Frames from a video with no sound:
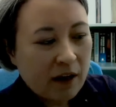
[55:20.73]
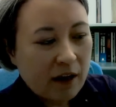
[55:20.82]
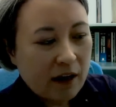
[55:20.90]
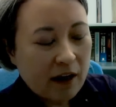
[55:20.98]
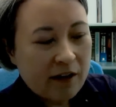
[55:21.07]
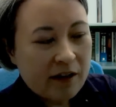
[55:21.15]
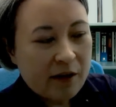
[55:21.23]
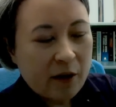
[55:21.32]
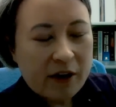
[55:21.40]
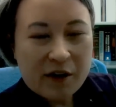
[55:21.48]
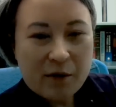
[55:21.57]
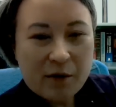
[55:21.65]
And so I
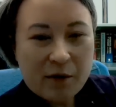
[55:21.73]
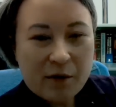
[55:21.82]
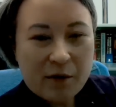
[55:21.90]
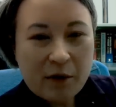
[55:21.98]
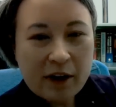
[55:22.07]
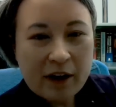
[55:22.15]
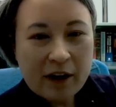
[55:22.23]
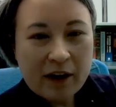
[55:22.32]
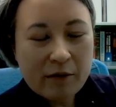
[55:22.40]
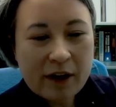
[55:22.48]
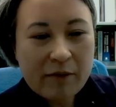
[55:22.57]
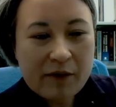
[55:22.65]
just want to
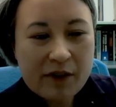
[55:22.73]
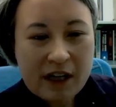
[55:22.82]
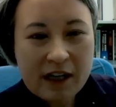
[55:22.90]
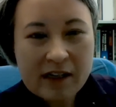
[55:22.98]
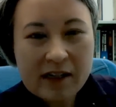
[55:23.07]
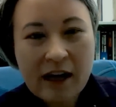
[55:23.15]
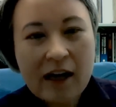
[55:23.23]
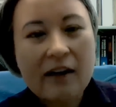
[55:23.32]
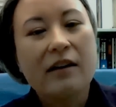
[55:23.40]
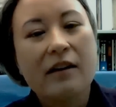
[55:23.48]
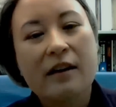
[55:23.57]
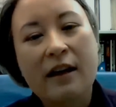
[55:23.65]
reemphasize
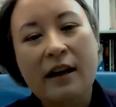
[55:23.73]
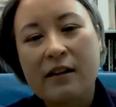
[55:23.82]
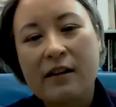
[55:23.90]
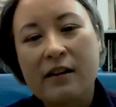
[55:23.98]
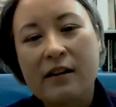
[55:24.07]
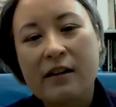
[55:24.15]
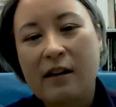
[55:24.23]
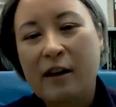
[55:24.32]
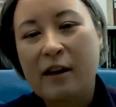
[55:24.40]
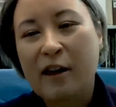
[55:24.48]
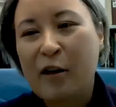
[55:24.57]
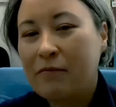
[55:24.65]
that
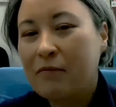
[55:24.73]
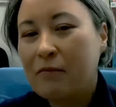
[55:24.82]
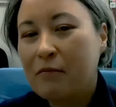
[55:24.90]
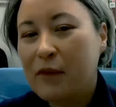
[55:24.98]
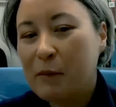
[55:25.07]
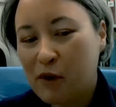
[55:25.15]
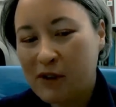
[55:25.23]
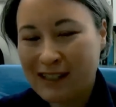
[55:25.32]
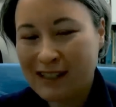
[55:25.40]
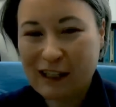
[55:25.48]
people's,